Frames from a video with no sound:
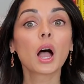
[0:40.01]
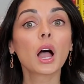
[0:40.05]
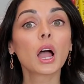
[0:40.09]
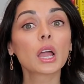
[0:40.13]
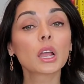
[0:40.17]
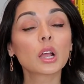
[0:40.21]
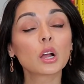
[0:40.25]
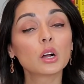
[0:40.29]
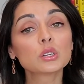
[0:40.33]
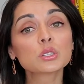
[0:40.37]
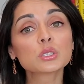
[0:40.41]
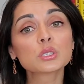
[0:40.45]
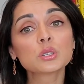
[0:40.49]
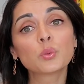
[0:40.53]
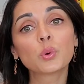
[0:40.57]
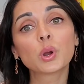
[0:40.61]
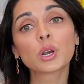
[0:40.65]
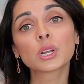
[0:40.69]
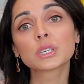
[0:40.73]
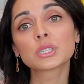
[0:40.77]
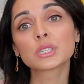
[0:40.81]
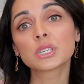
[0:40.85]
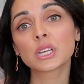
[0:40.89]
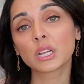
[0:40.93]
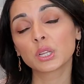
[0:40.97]
I also
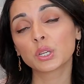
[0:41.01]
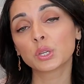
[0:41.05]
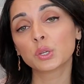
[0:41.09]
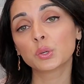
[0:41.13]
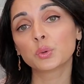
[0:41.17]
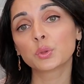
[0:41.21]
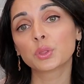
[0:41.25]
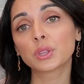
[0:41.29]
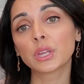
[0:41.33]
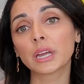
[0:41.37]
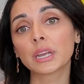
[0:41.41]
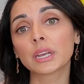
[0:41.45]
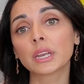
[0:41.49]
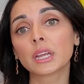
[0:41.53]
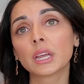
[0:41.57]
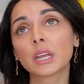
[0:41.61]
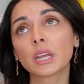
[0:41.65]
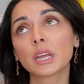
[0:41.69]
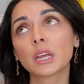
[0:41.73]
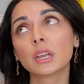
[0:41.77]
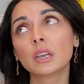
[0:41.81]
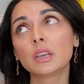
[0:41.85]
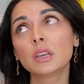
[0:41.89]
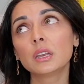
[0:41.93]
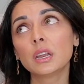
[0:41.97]
want to tell you that
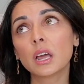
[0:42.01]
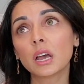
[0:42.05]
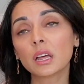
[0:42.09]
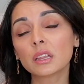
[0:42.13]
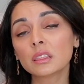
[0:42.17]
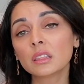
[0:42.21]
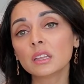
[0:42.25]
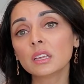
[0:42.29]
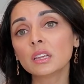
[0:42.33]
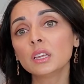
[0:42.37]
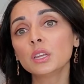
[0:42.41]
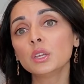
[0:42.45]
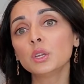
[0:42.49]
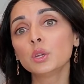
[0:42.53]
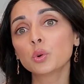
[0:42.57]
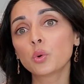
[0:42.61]
nothing